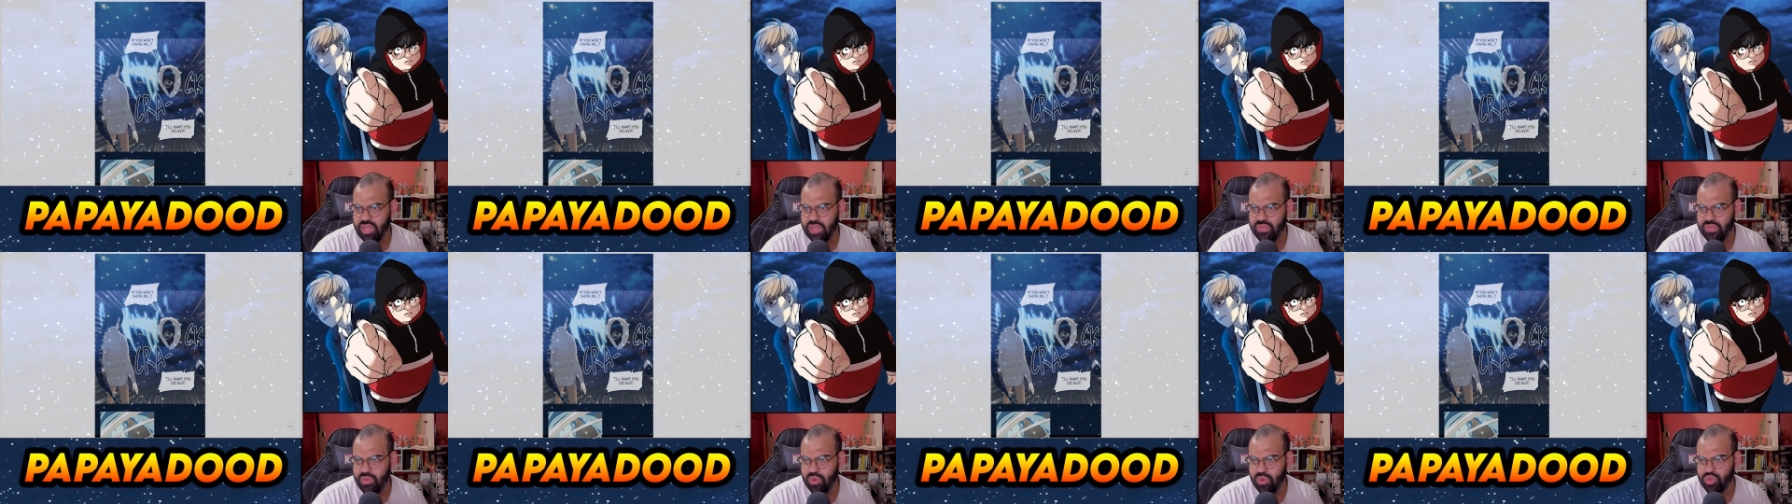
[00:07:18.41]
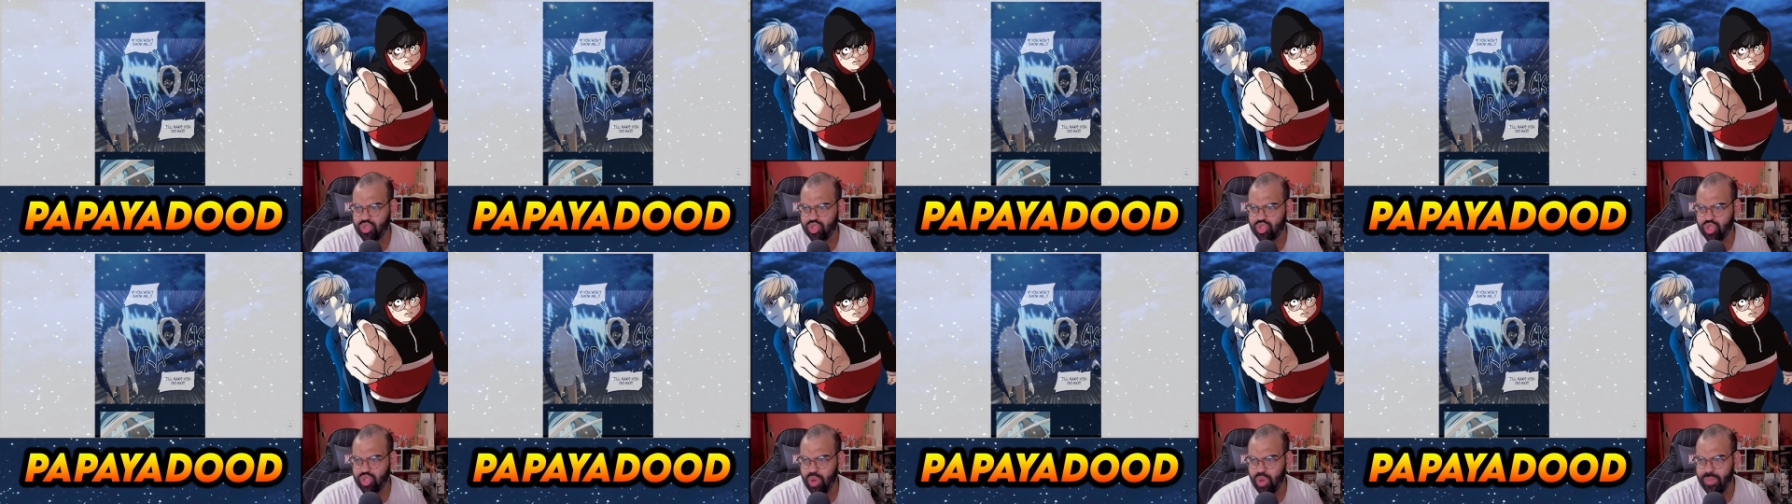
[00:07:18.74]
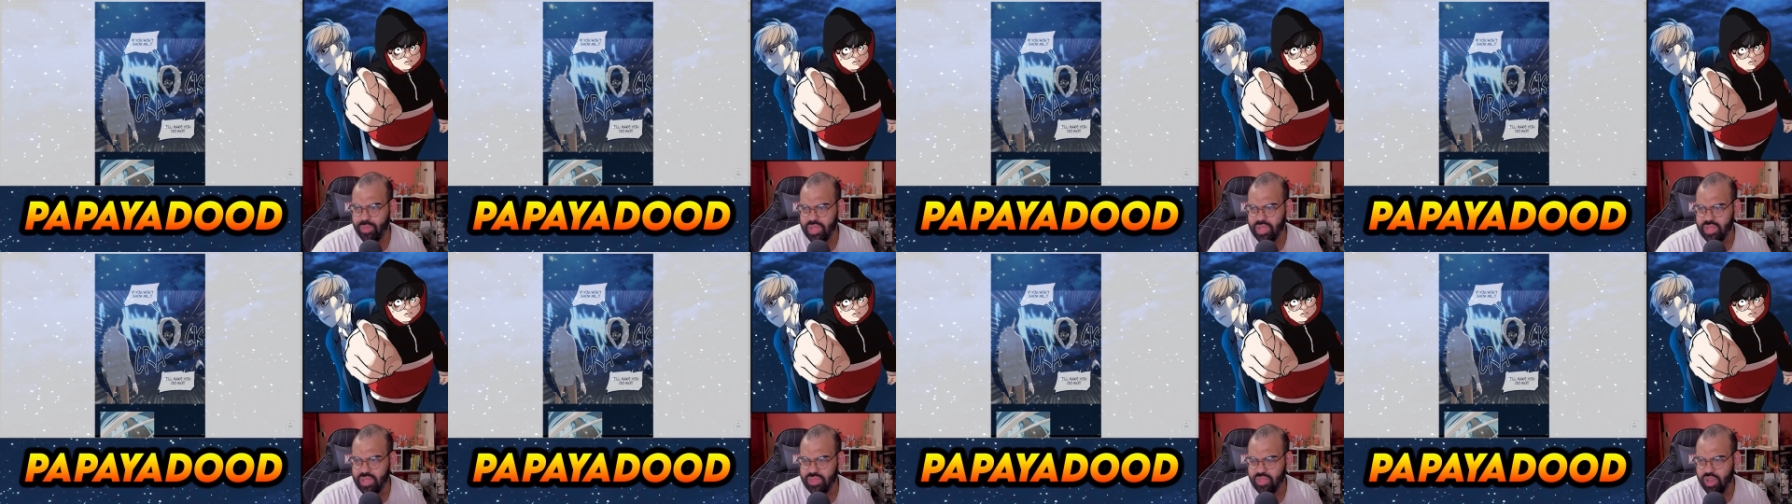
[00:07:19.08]
If you won't show
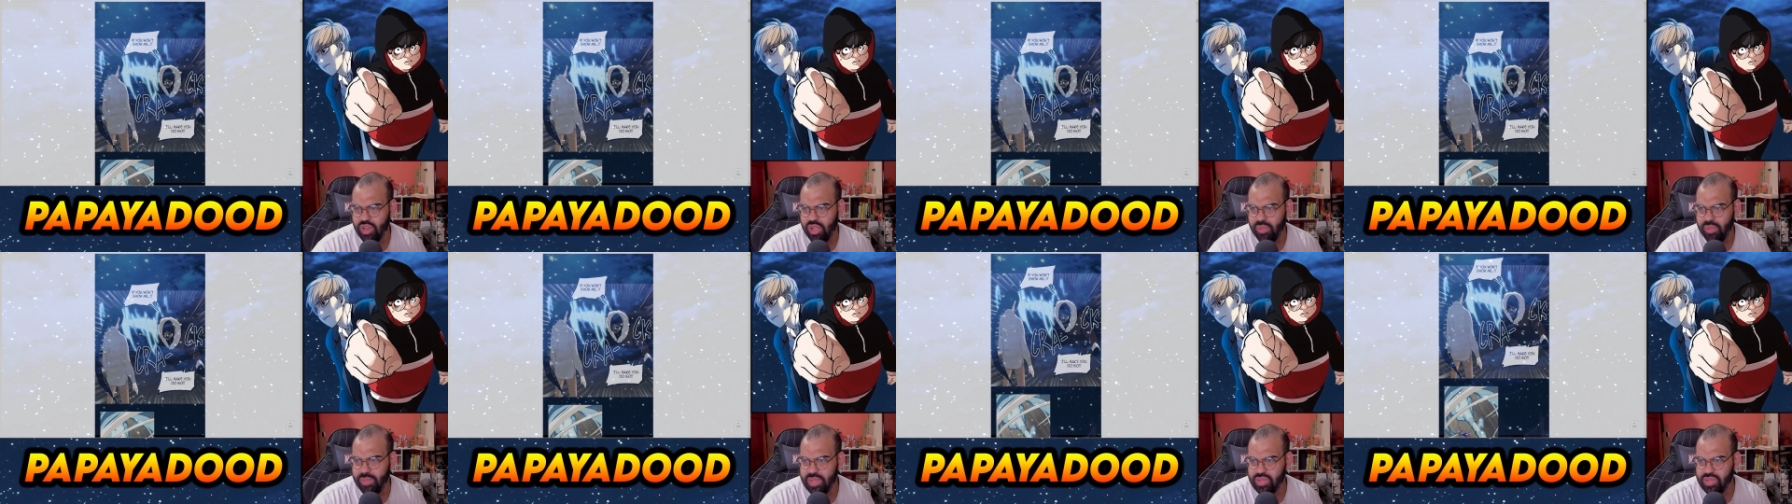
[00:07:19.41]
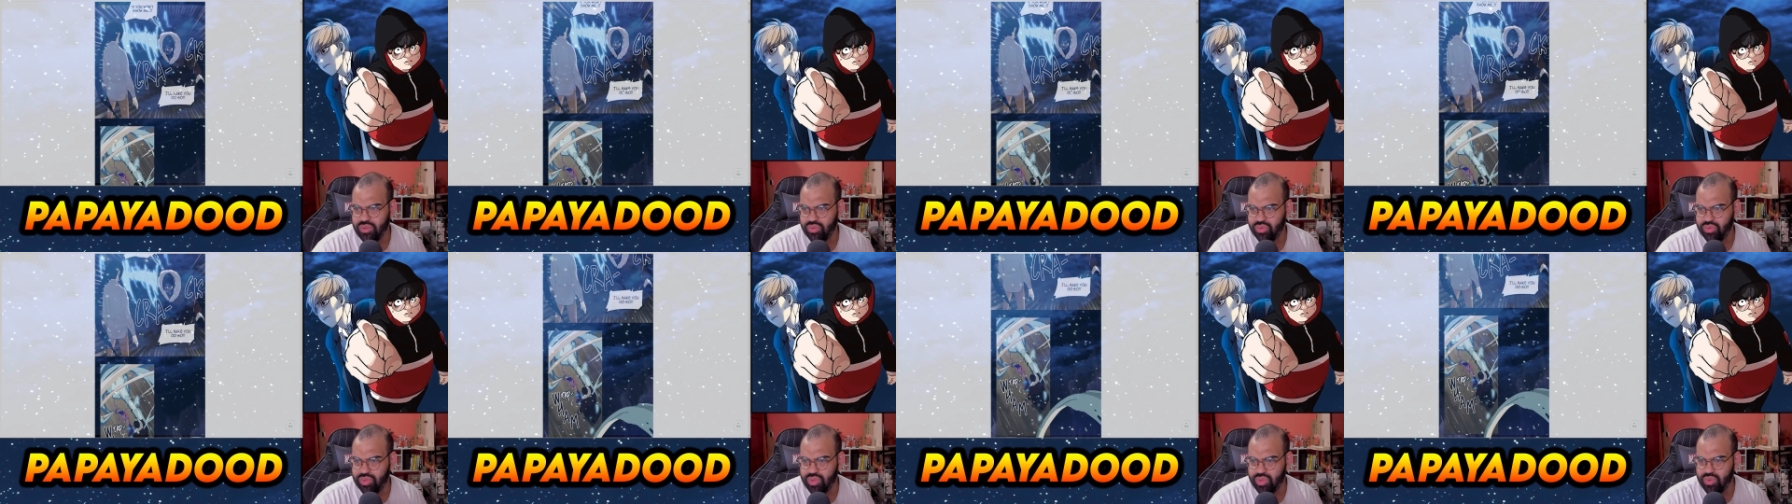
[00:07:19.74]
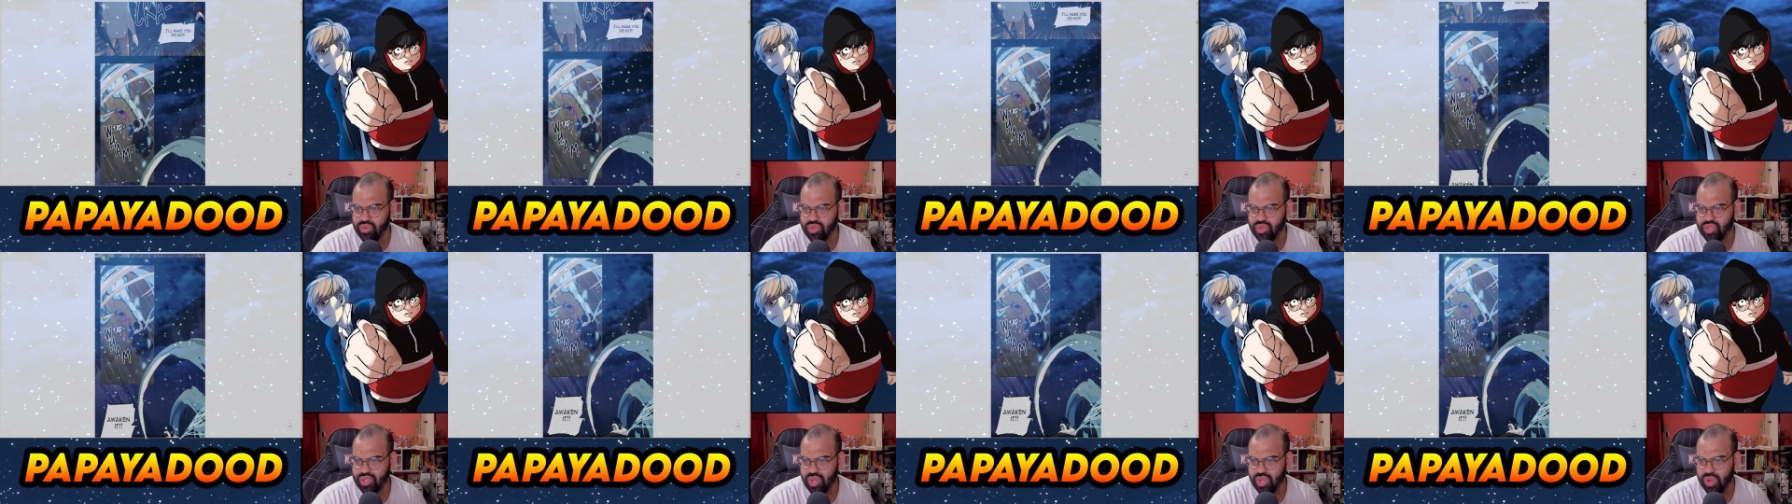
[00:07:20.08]
me, then I'll make you
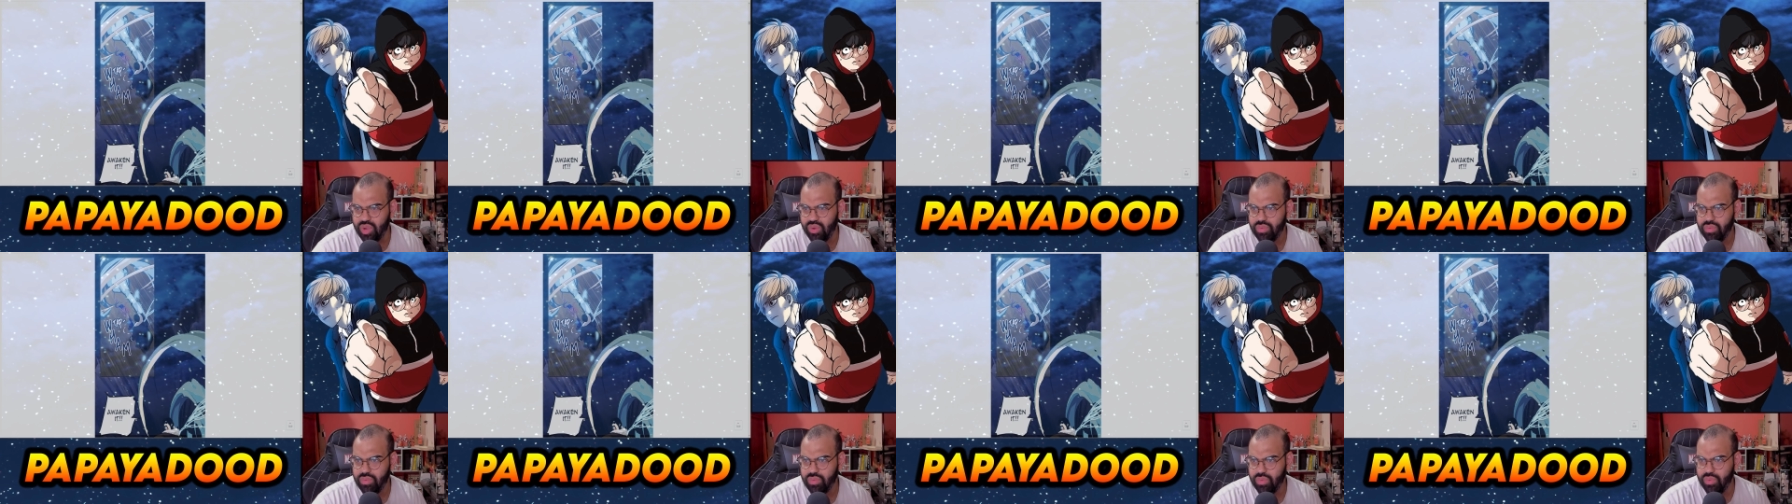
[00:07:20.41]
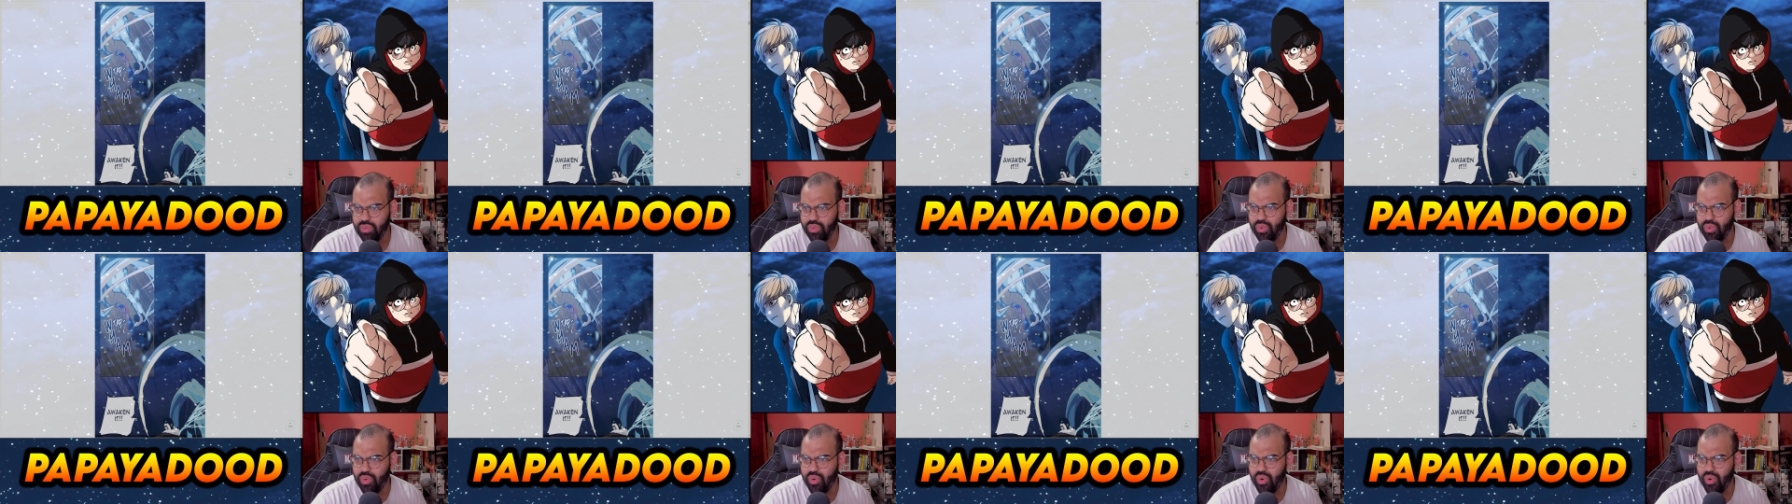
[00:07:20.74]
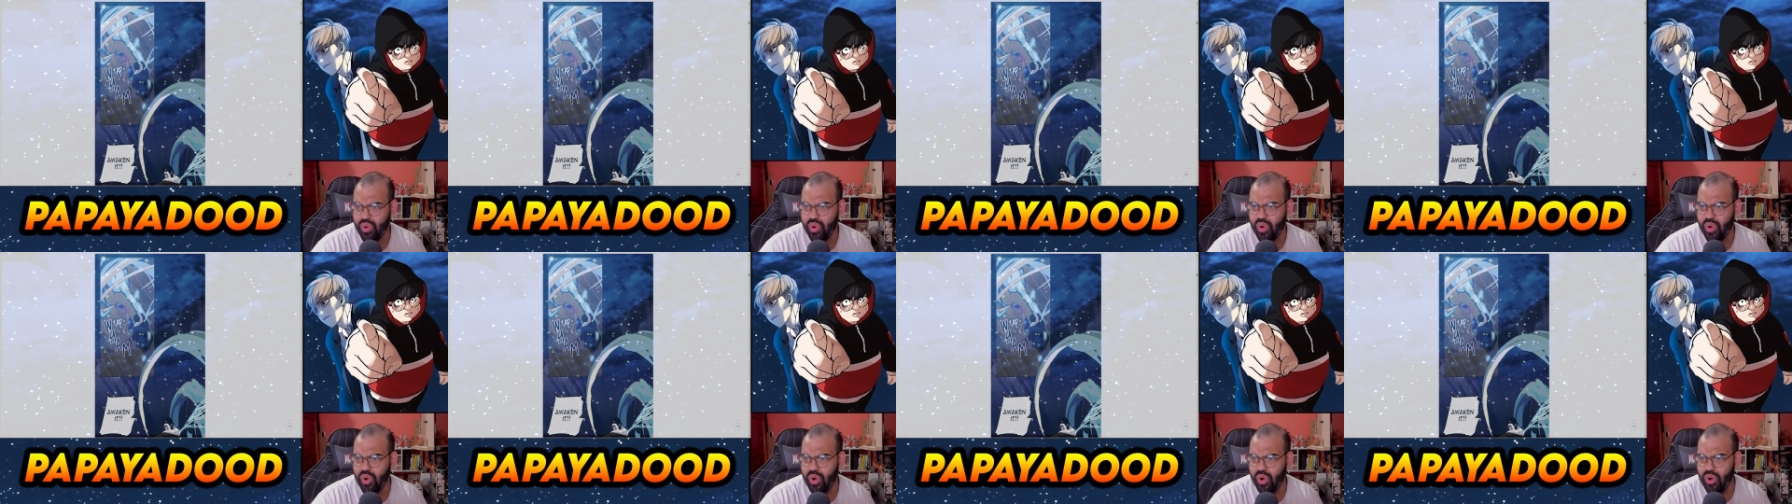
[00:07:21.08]
do so.
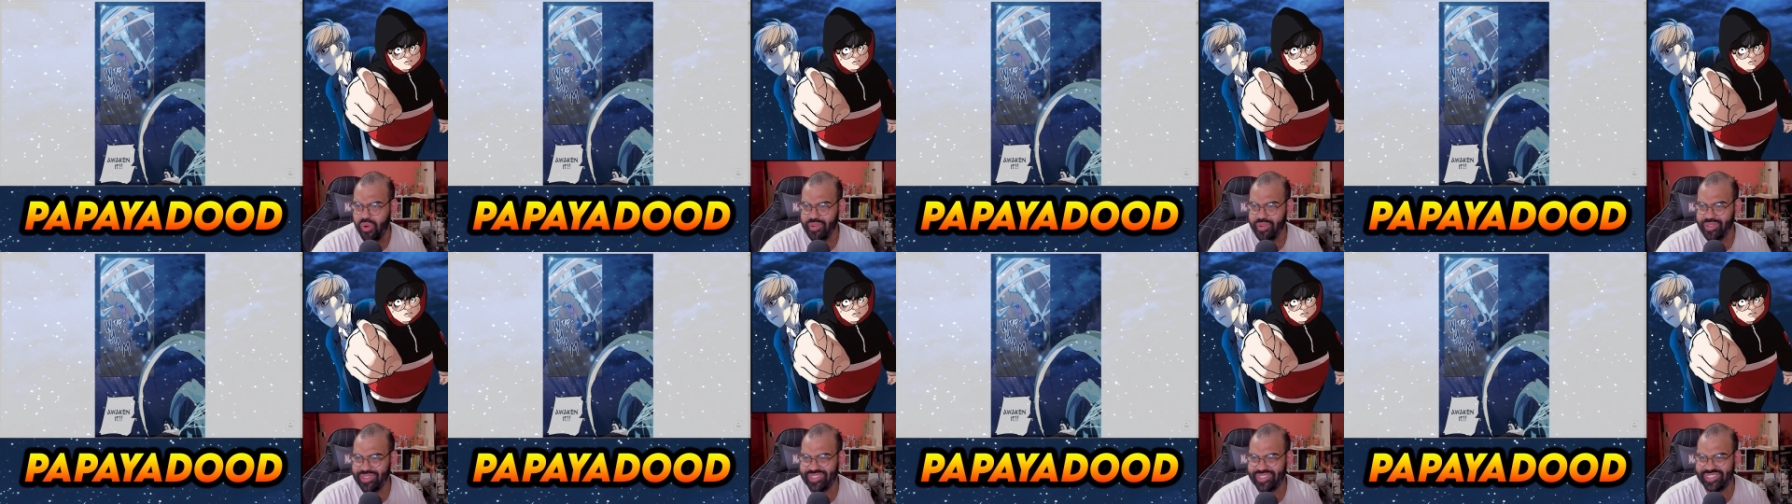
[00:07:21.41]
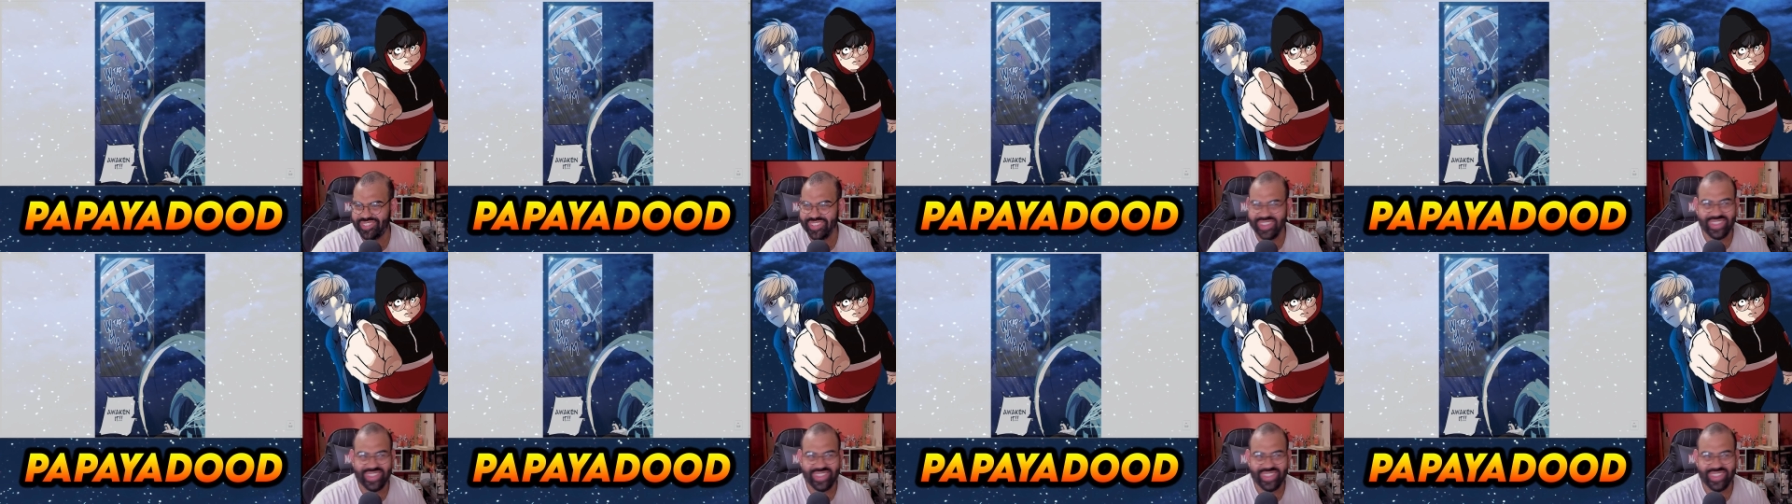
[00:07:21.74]
Ooh, you see